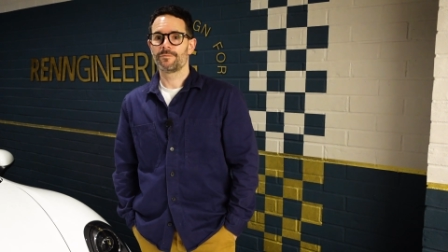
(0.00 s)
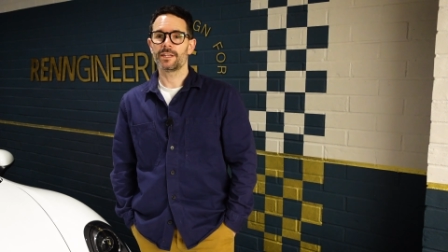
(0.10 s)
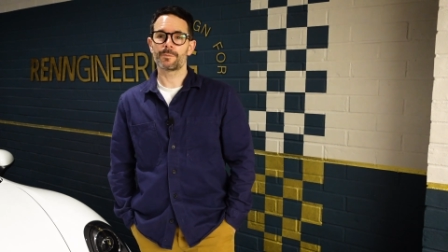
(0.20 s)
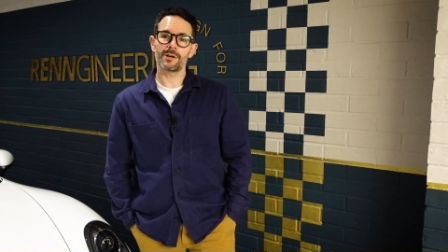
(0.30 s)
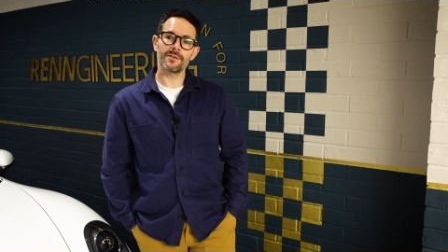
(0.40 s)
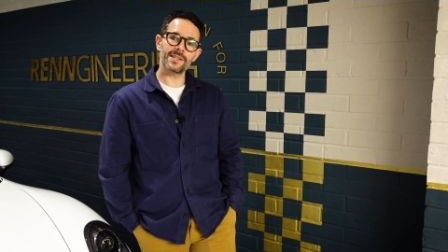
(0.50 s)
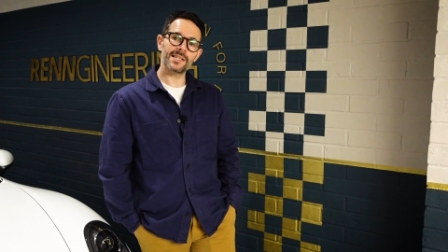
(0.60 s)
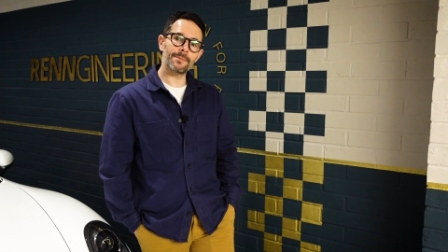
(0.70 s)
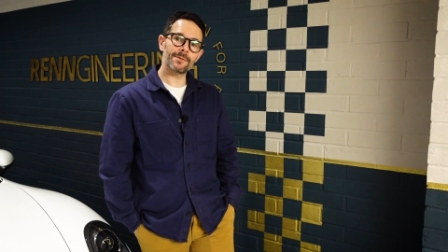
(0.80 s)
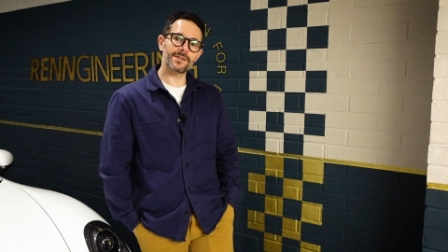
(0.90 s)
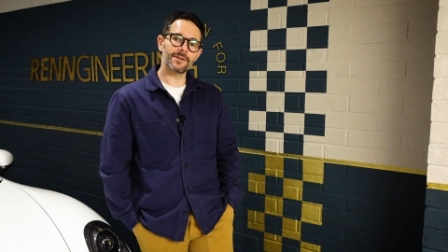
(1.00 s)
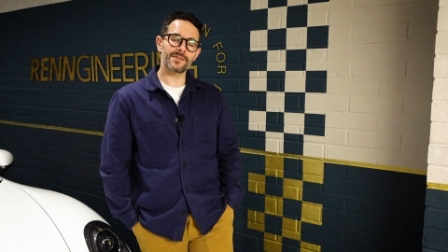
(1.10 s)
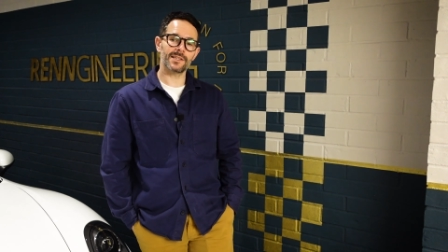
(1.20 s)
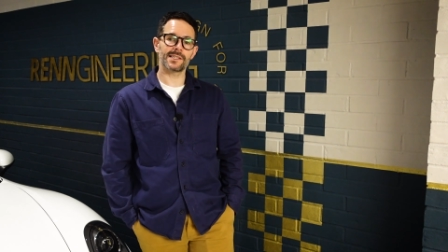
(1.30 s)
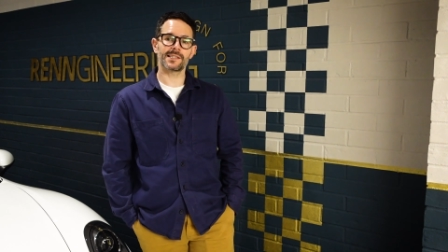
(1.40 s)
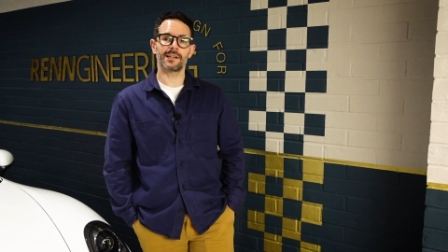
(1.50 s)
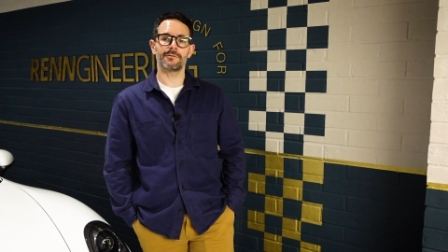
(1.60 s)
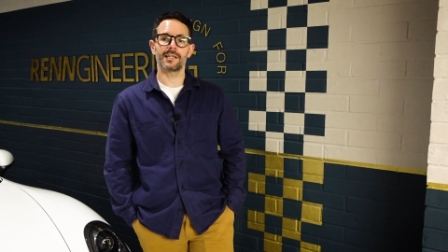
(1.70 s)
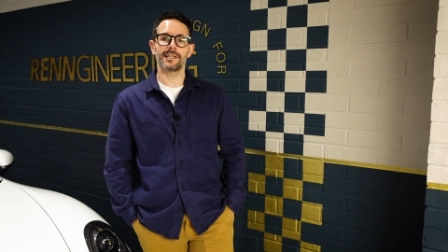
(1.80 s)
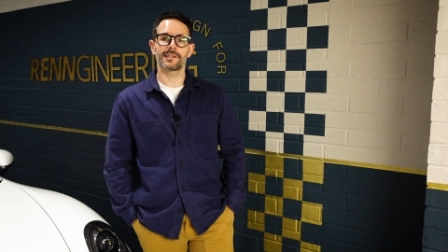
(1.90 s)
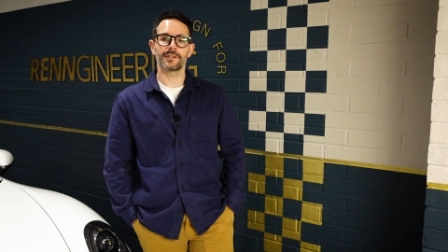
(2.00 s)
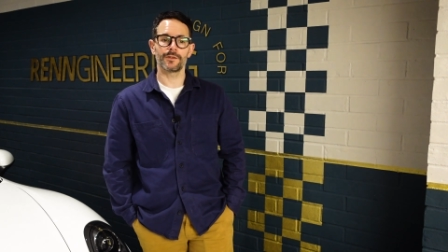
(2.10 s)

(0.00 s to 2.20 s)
In the previous episodes of this series,